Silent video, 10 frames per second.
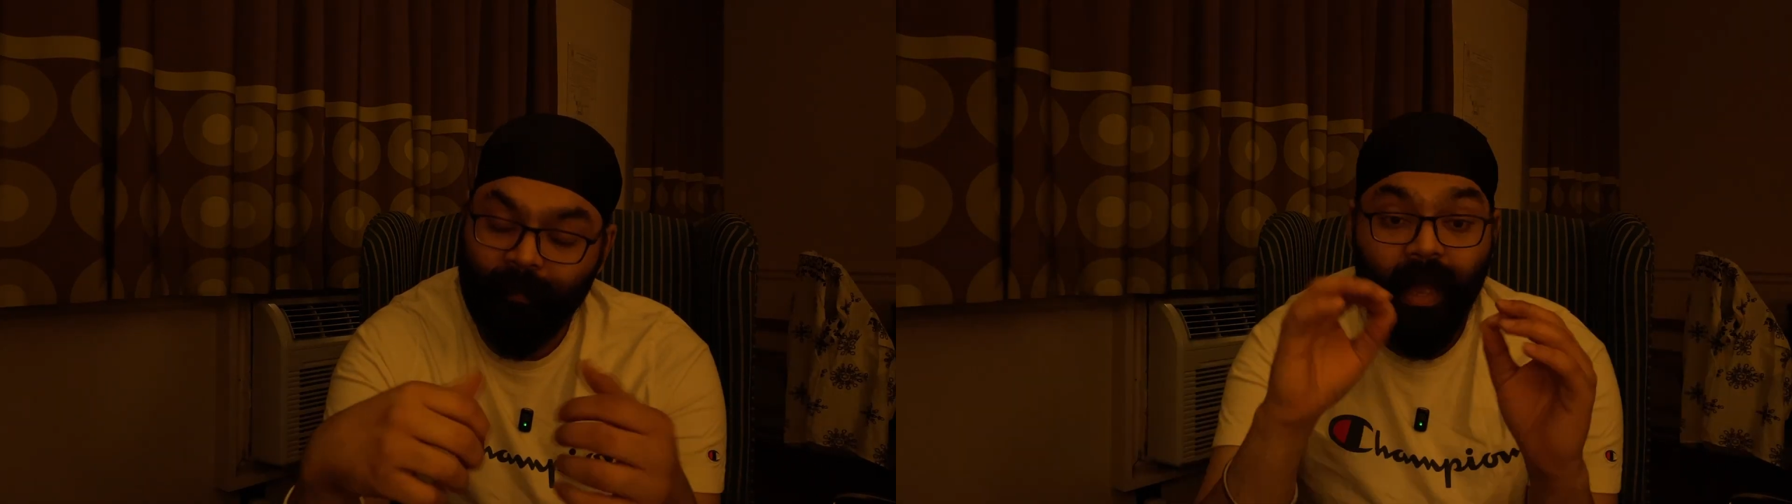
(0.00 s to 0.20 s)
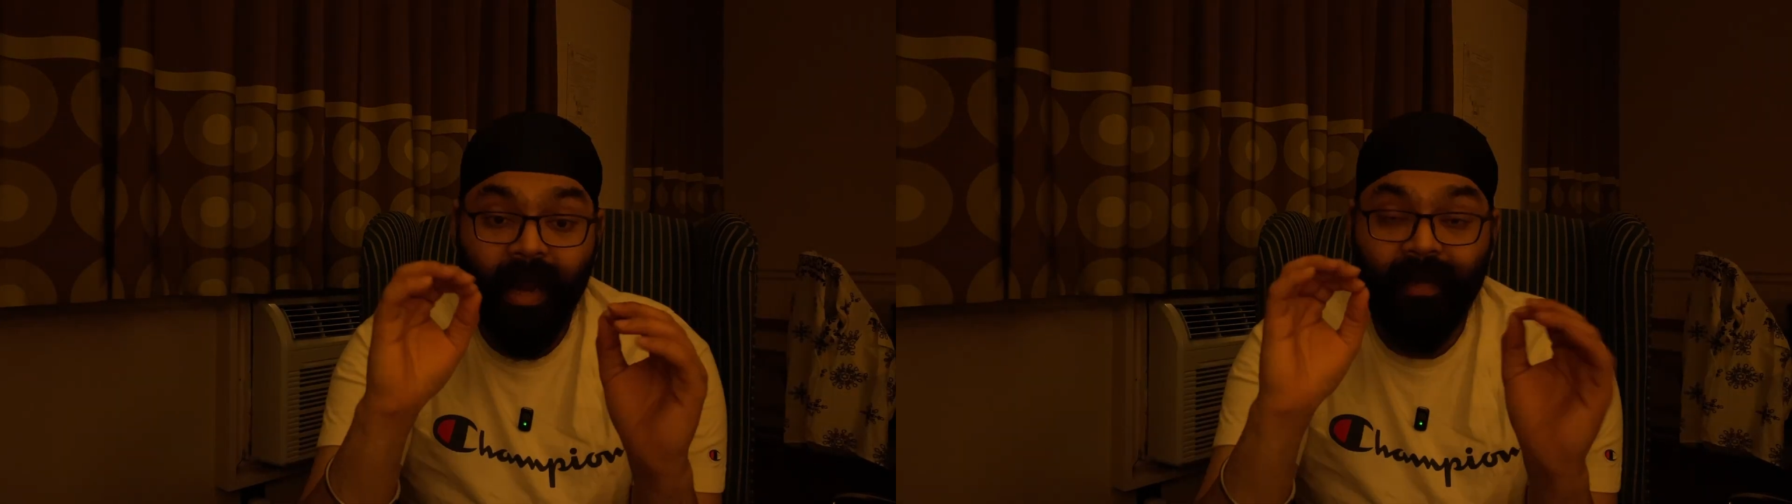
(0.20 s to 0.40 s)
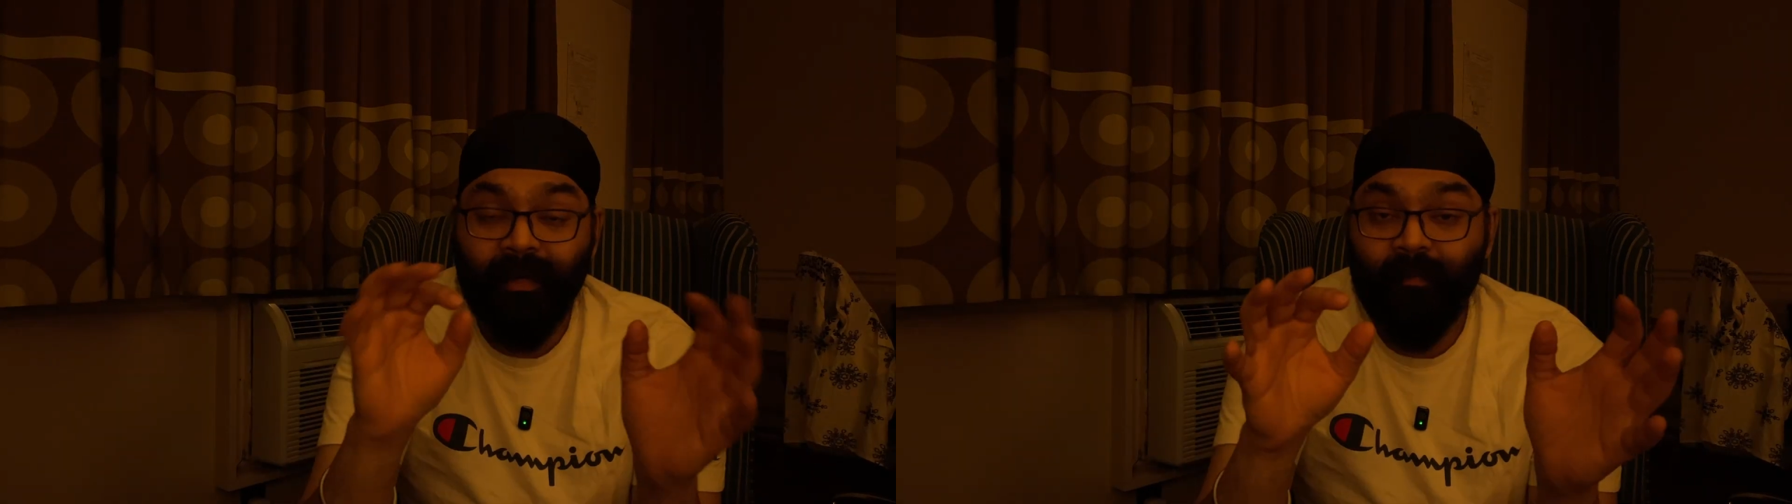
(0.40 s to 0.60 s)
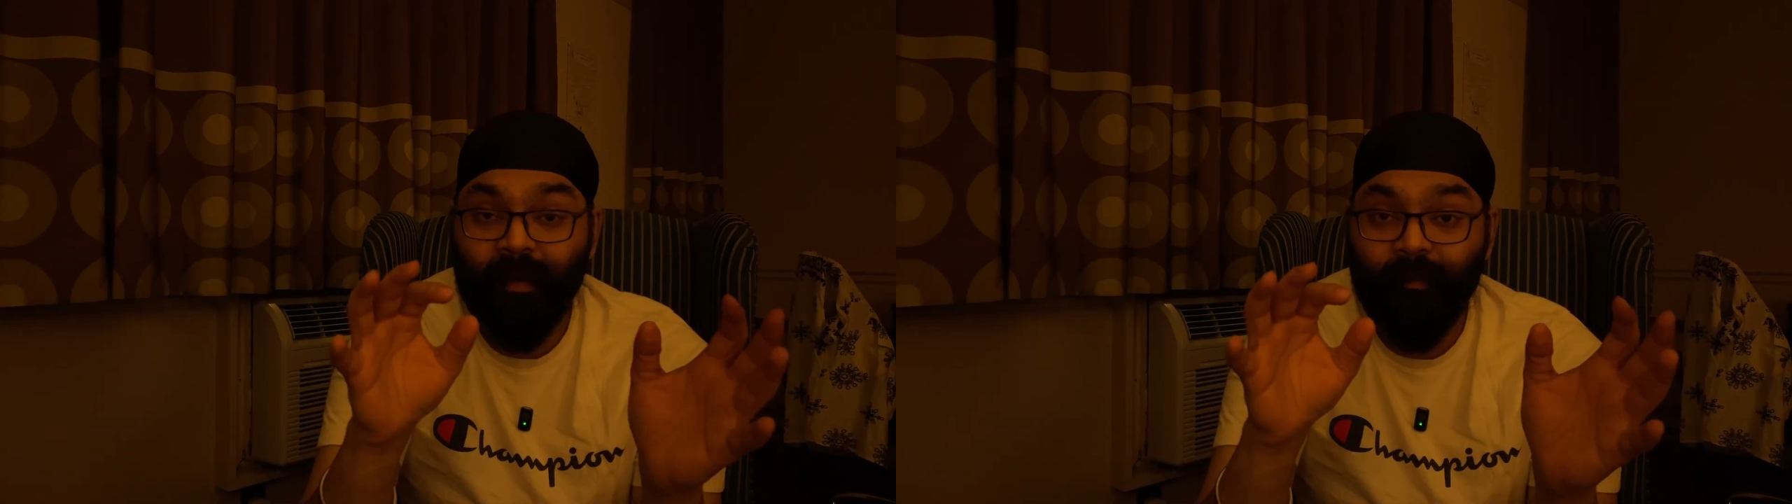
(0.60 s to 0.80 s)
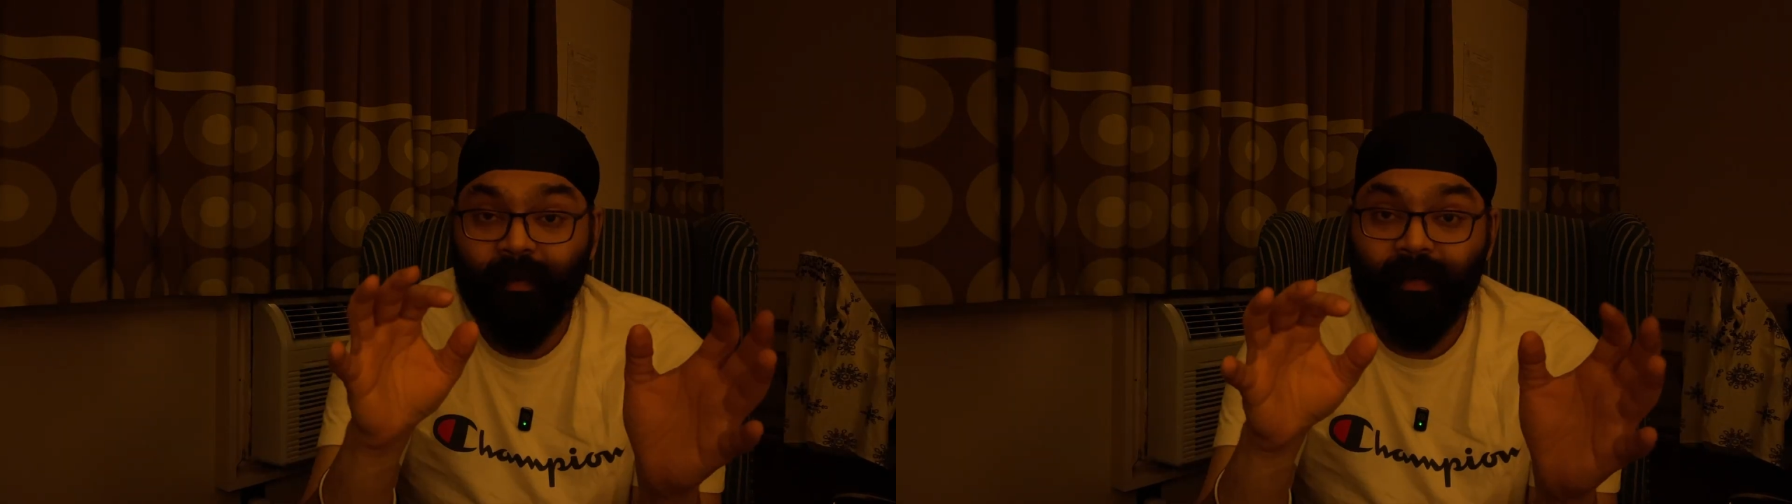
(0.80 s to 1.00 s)
And
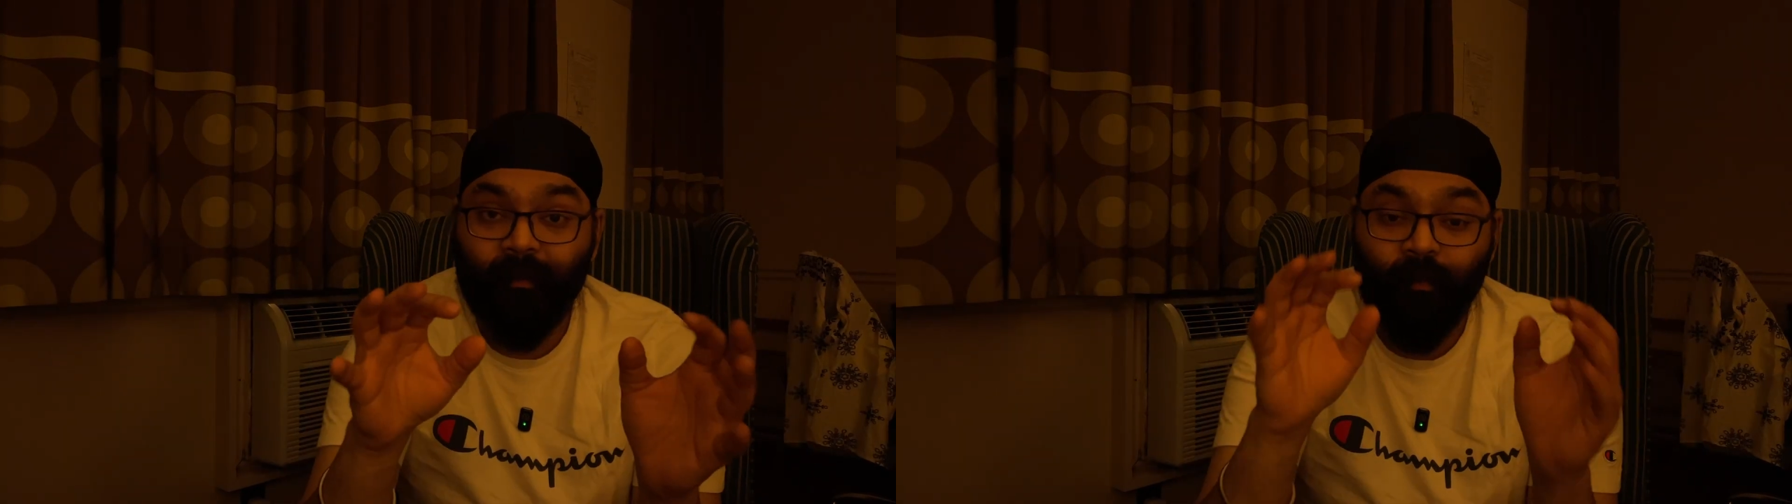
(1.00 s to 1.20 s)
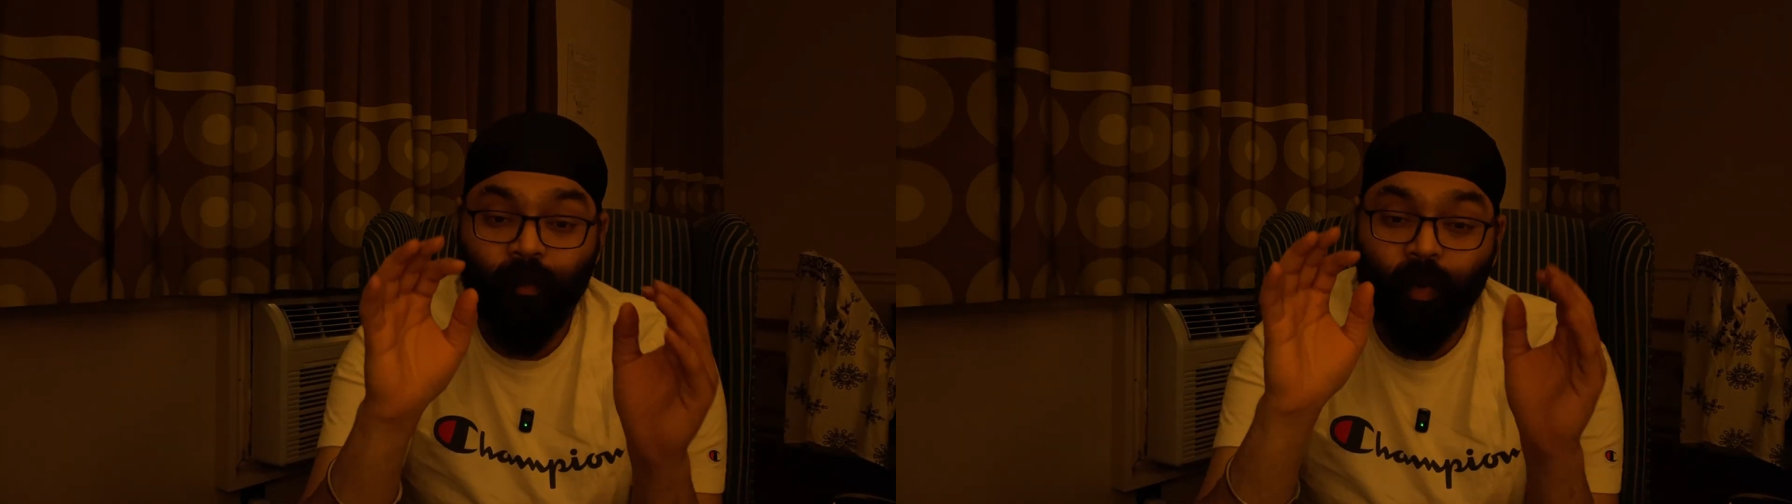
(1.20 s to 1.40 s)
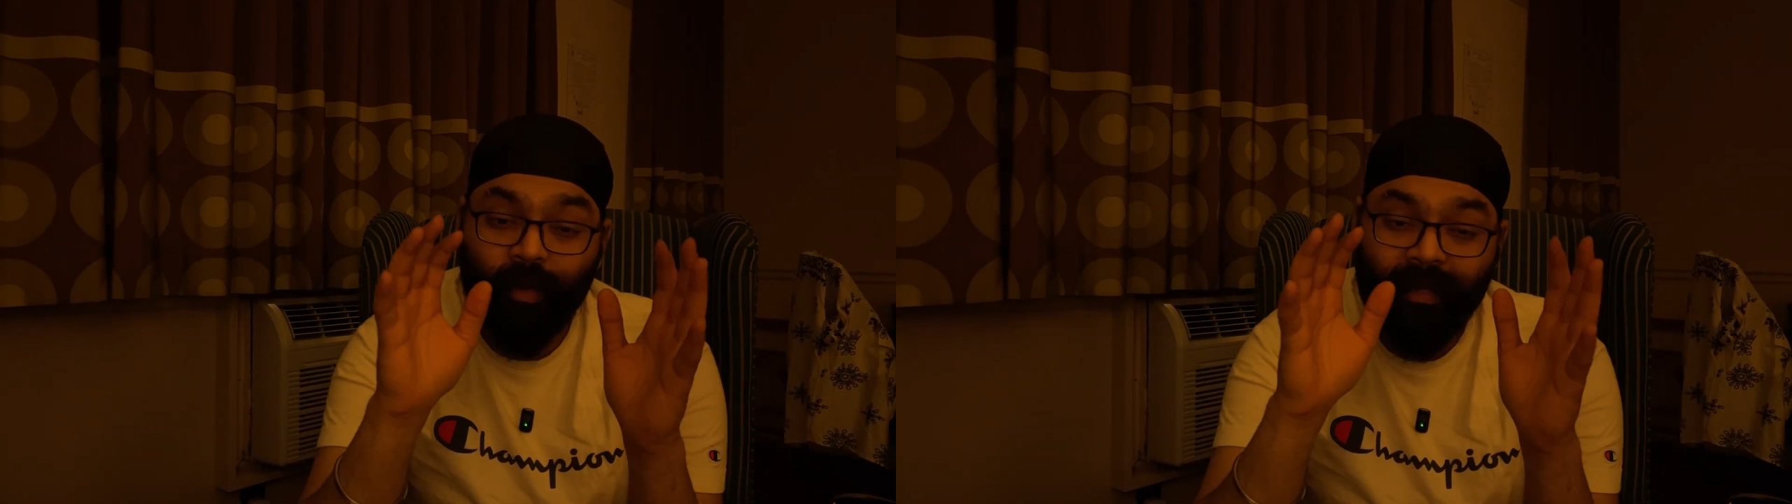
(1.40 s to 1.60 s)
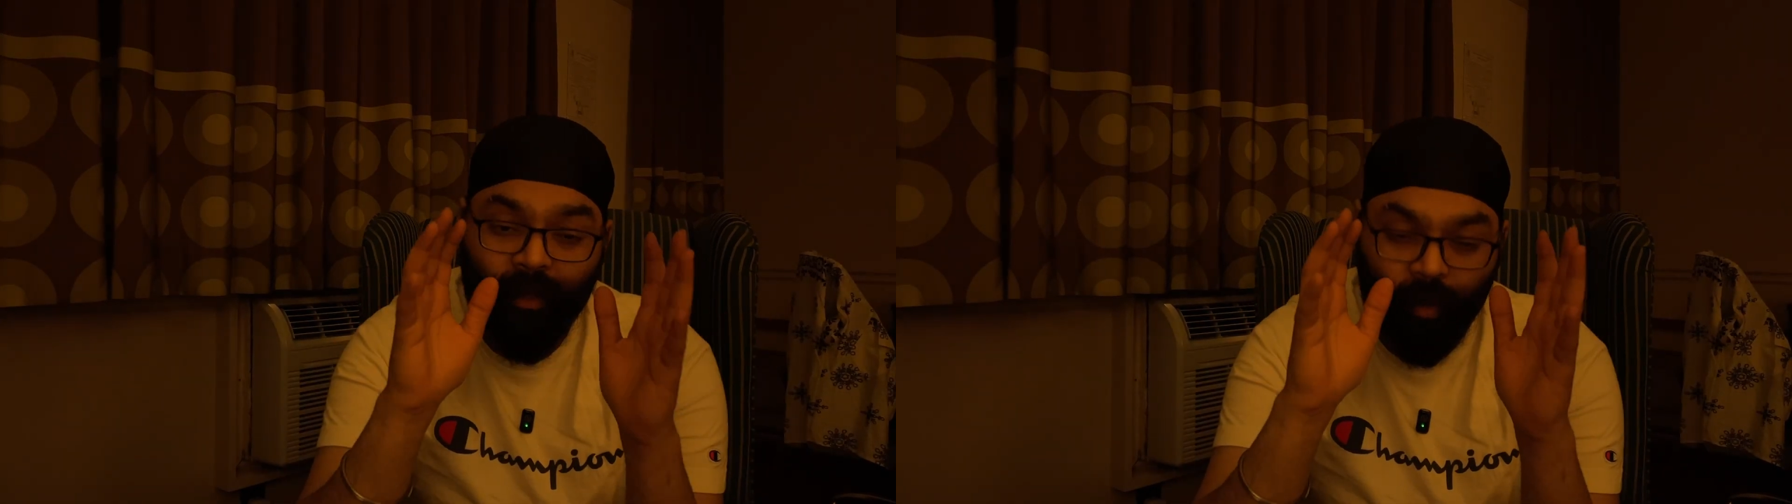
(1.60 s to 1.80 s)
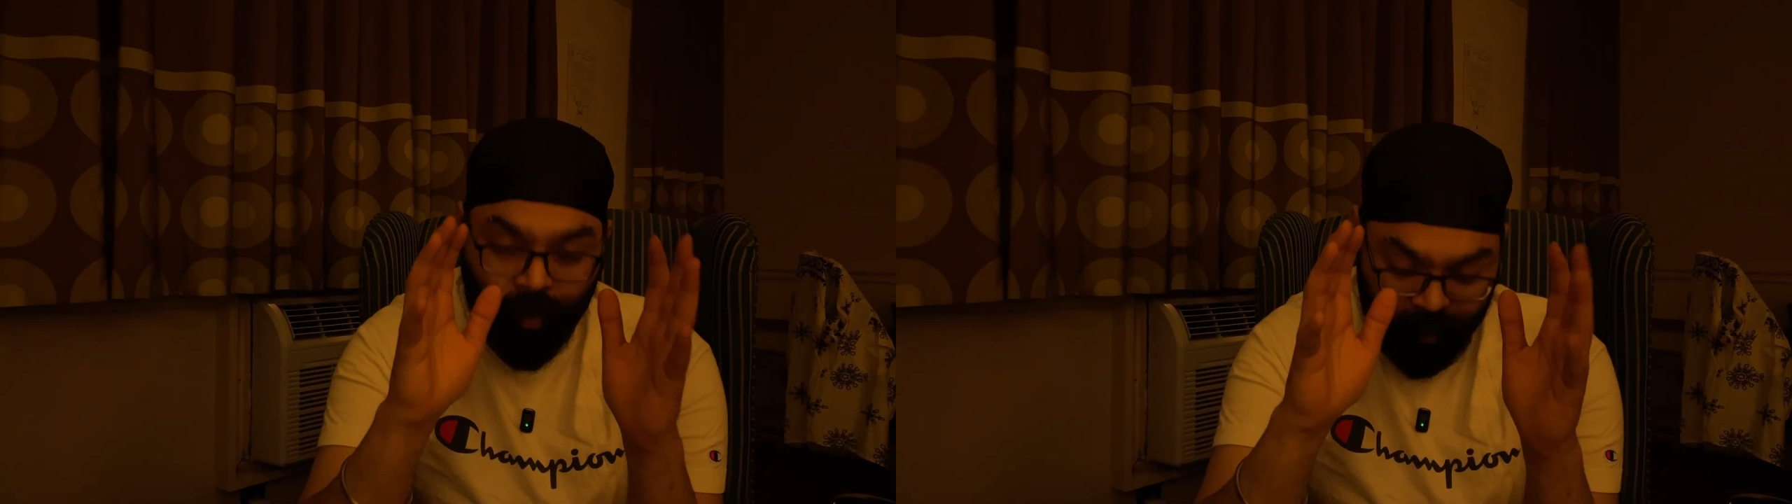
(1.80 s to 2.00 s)
remember, boring
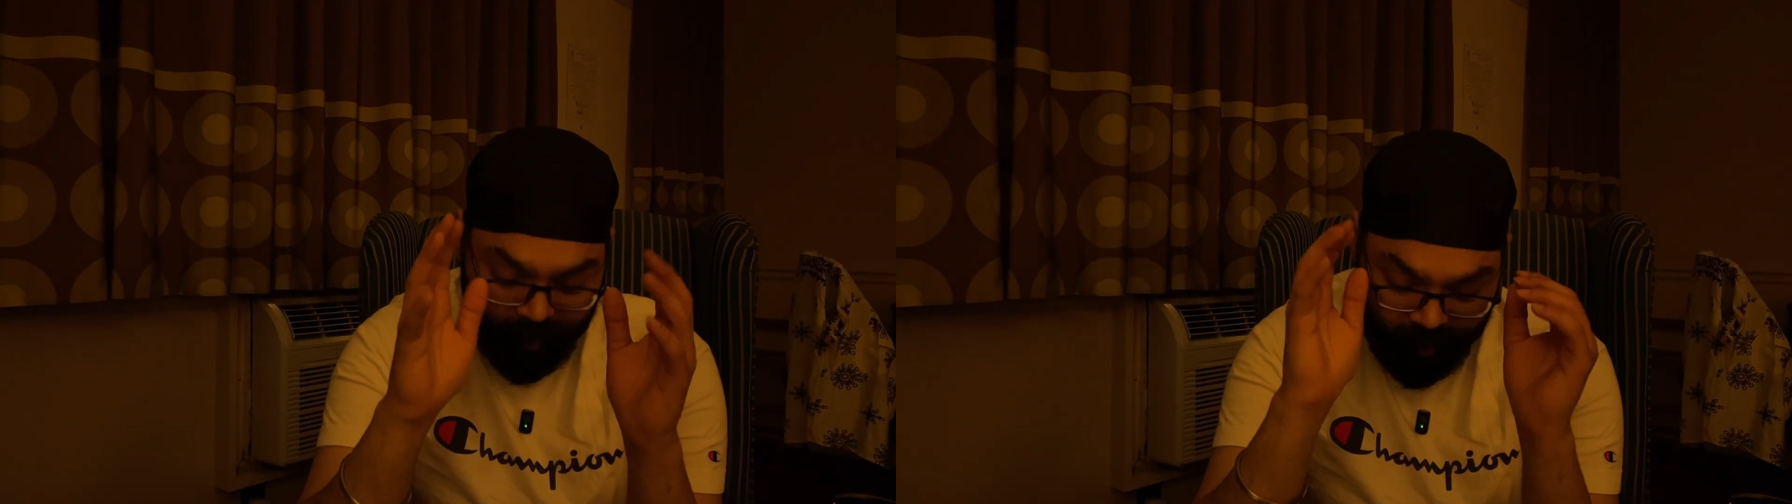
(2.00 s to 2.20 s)
code